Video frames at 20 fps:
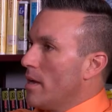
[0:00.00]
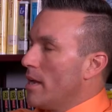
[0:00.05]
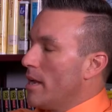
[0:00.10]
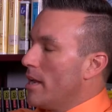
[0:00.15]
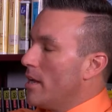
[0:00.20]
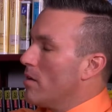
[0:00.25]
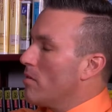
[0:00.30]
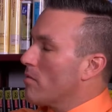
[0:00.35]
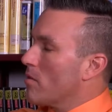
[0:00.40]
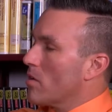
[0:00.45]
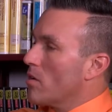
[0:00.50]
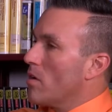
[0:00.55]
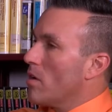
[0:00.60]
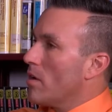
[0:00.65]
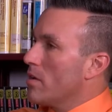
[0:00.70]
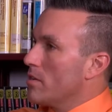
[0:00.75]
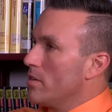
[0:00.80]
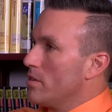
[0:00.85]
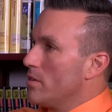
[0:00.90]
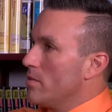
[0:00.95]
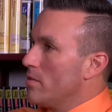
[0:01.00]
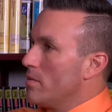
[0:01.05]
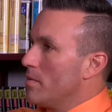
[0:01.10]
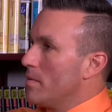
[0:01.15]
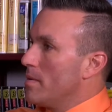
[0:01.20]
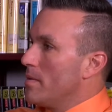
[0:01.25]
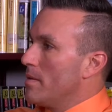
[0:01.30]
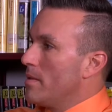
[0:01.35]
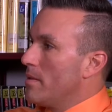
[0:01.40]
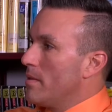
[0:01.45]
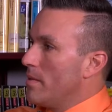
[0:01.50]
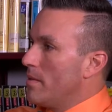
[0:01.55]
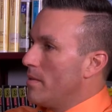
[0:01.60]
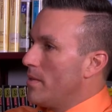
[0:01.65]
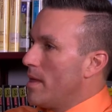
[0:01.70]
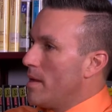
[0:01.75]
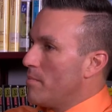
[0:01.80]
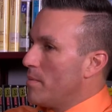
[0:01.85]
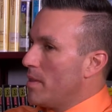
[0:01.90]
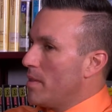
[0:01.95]
and I don't recall you doing it
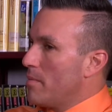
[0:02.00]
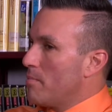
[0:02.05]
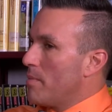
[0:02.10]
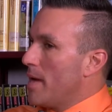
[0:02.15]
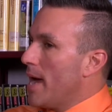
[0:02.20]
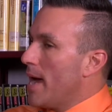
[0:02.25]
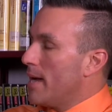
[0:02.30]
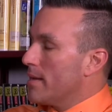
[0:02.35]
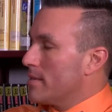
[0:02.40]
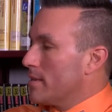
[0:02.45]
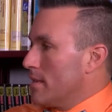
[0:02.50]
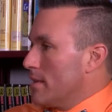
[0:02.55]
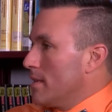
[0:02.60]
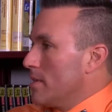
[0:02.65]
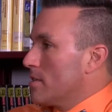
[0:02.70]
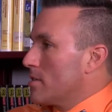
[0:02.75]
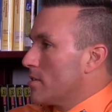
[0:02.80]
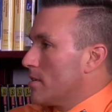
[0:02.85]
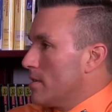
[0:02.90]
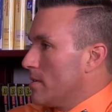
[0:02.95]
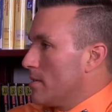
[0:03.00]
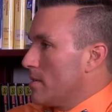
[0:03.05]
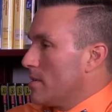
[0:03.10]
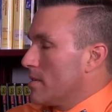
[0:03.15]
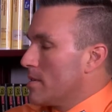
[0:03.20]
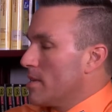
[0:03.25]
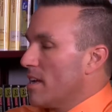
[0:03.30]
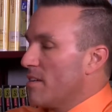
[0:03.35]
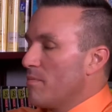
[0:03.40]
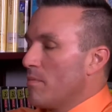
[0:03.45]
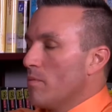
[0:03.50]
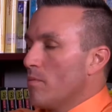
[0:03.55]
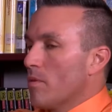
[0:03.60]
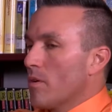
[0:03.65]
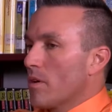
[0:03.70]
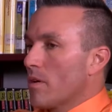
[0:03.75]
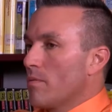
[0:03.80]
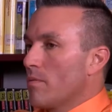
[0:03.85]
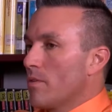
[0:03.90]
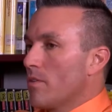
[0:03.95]
them in the past, at least since I've been
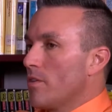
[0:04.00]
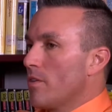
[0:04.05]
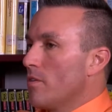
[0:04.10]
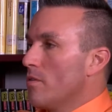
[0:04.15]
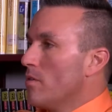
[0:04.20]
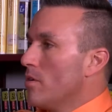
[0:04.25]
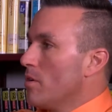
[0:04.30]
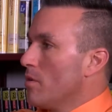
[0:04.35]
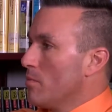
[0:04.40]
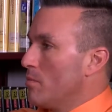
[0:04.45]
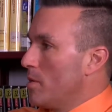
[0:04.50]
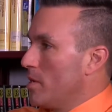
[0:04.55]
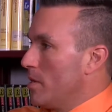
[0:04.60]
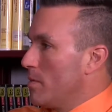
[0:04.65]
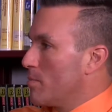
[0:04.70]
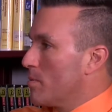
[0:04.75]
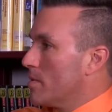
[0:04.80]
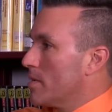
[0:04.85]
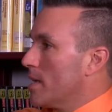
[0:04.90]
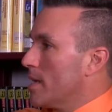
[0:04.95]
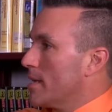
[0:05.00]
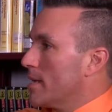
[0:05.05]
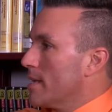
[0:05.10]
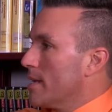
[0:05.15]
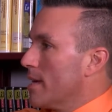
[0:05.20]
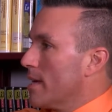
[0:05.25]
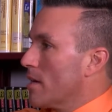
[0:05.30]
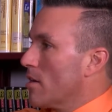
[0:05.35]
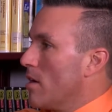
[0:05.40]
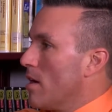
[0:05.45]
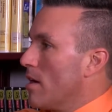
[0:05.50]
working with you, but you're presenting at